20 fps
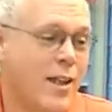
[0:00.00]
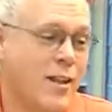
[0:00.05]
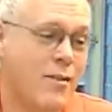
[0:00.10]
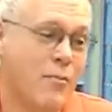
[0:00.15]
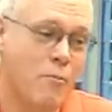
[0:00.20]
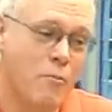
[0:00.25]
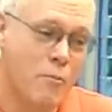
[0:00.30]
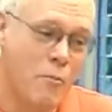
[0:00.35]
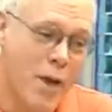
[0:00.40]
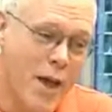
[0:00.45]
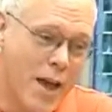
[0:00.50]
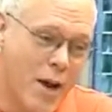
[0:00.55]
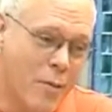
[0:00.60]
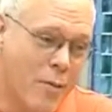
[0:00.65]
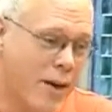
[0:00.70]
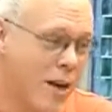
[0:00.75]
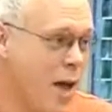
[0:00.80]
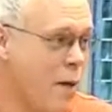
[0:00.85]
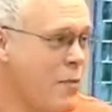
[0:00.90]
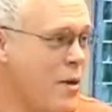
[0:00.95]
may or
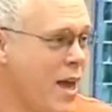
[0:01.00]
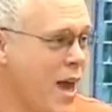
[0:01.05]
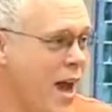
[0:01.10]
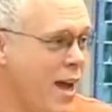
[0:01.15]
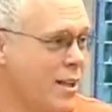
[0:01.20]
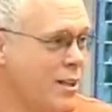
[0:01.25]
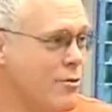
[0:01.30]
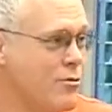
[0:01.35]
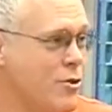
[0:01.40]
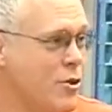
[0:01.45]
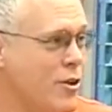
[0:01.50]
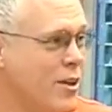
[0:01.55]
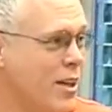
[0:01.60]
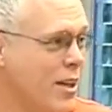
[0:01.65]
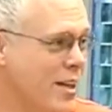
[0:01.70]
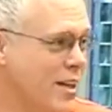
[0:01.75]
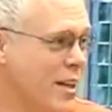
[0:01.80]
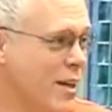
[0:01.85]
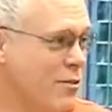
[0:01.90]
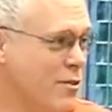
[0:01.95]
may not be active during
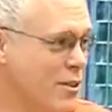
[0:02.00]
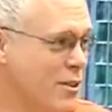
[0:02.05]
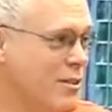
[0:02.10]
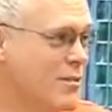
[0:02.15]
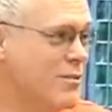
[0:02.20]
any given